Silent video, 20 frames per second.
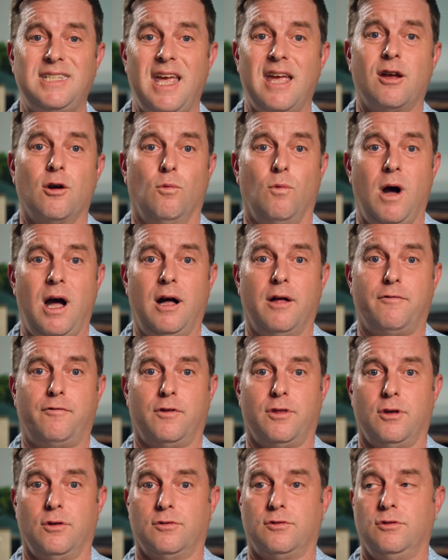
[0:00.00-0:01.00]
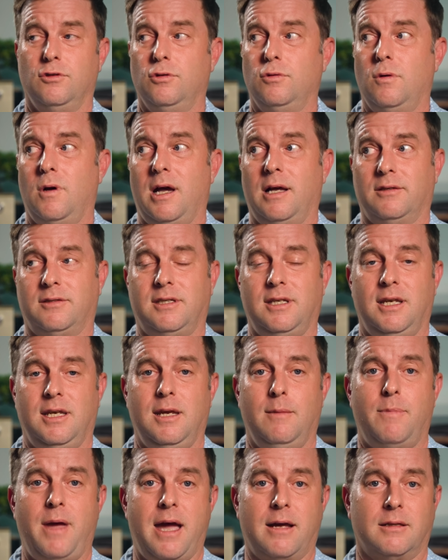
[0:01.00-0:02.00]
take a while for those new
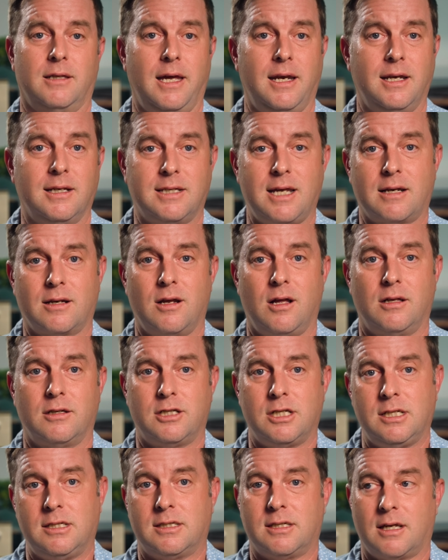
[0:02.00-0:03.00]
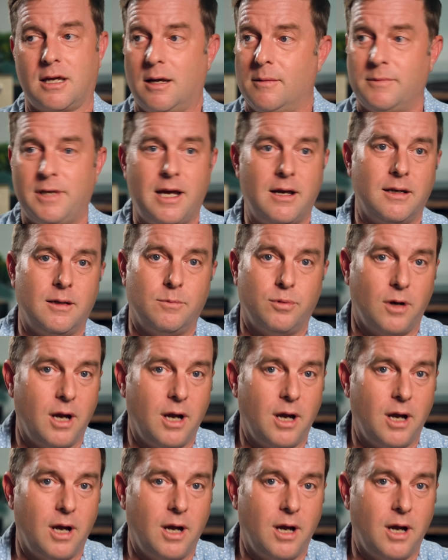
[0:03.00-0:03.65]
LCD backlighting technologies to come down in